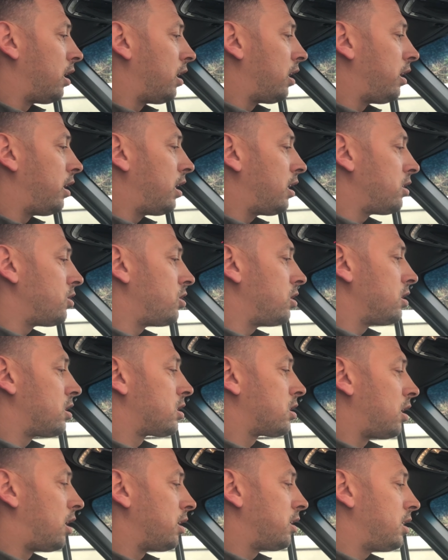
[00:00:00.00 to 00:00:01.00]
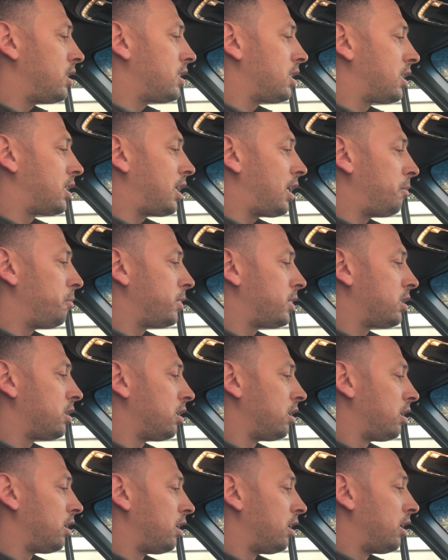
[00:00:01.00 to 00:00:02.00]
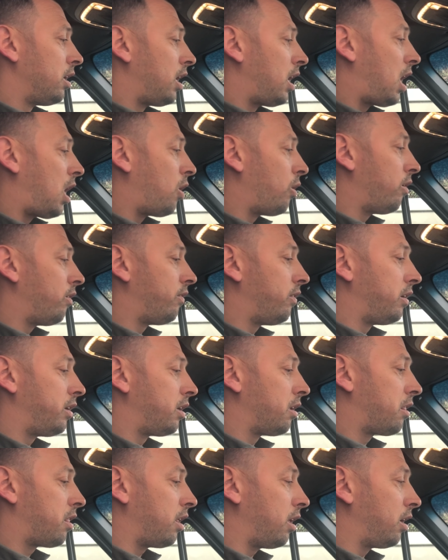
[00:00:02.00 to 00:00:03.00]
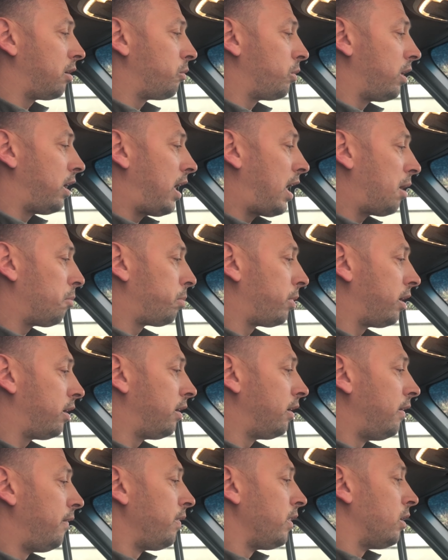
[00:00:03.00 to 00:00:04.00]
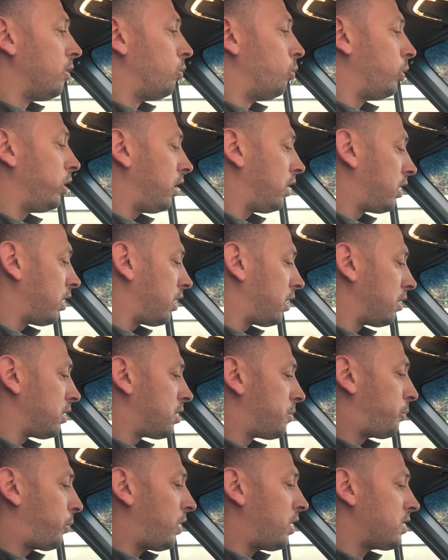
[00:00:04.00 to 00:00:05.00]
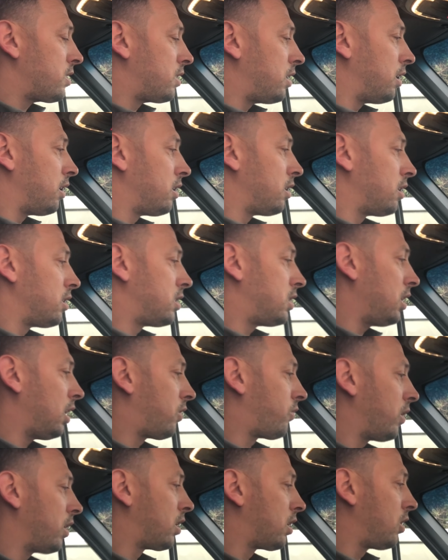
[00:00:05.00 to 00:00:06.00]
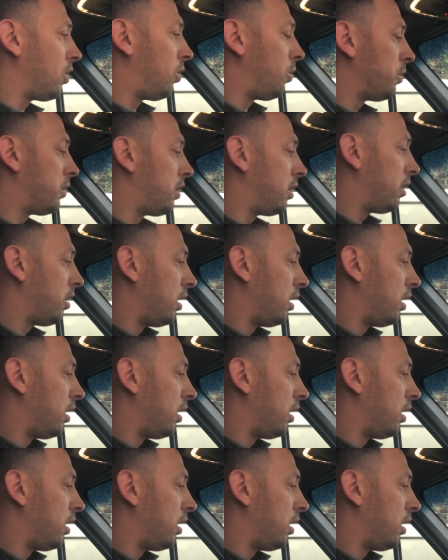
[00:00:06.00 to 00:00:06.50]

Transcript: An engine start is attempt. However, nothing will happen. We're gonna press the secret code